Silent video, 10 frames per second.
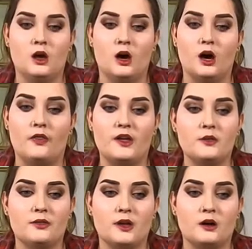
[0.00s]
Uh, the
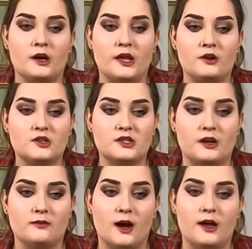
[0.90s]
other thing on an
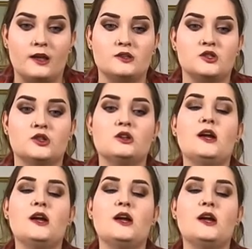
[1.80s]
interstate ride is your